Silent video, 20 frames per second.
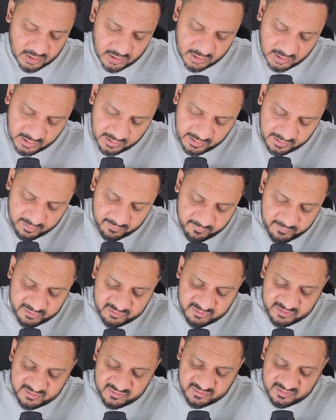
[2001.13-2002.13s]
which
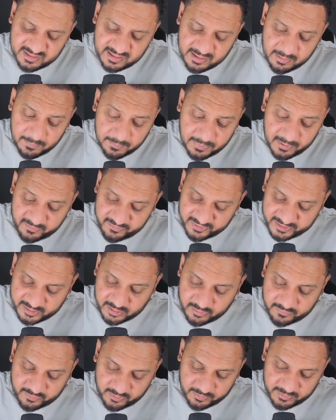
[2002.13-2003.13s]
is imperfect
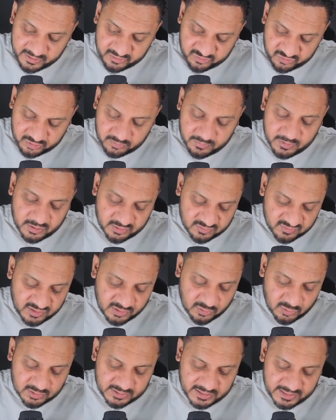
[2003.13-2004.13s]
information, because we know
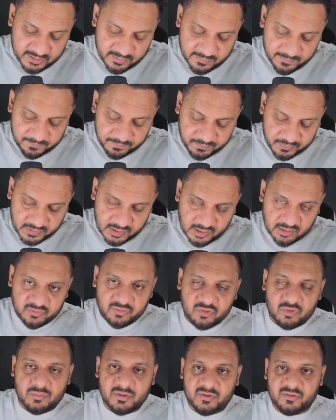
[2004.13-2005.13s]
that
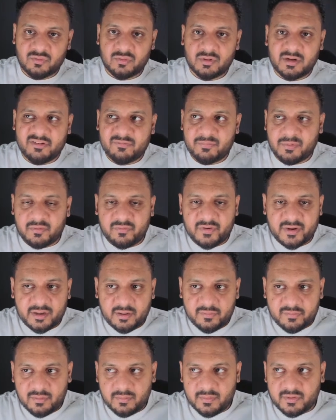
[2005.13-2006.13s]
consumers don't have perfect
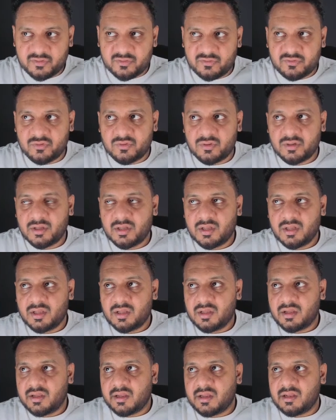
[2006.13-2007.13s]
information. So
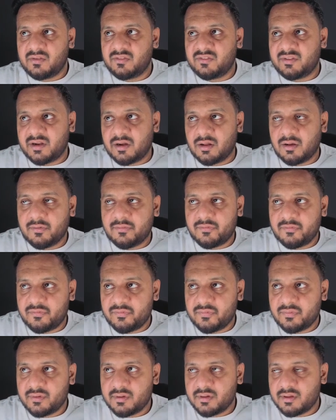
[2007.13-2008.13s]
instead of
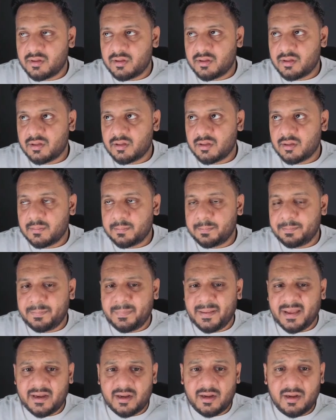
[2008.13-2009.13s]

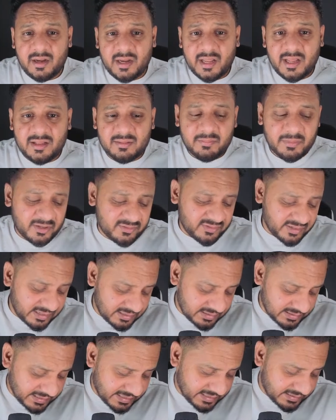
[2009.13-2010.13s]
parenting, because
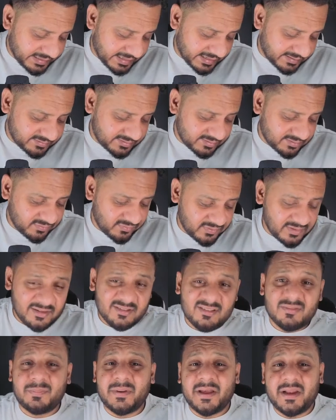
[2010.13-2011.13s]
indirect taxes feels
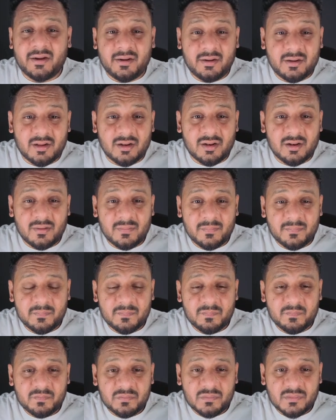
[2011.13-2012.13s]
parental,
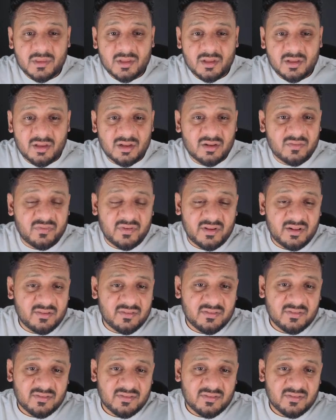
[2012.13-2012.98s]
it feels